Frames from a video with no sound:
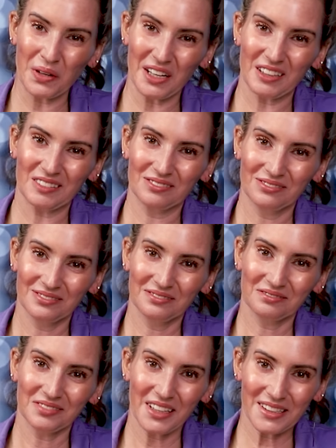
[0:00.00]
but
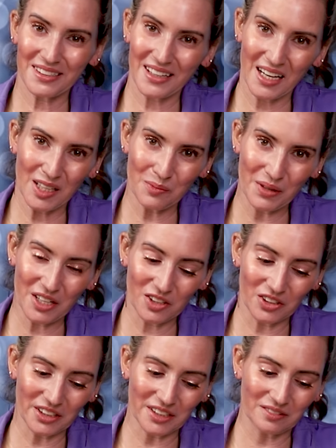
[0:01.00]
it's kind of
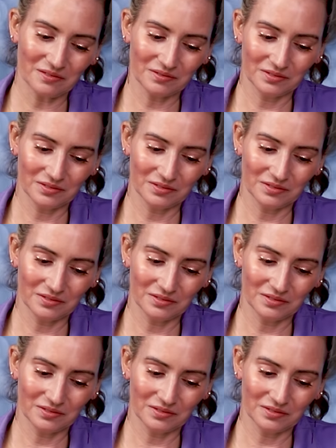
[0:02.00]
barely.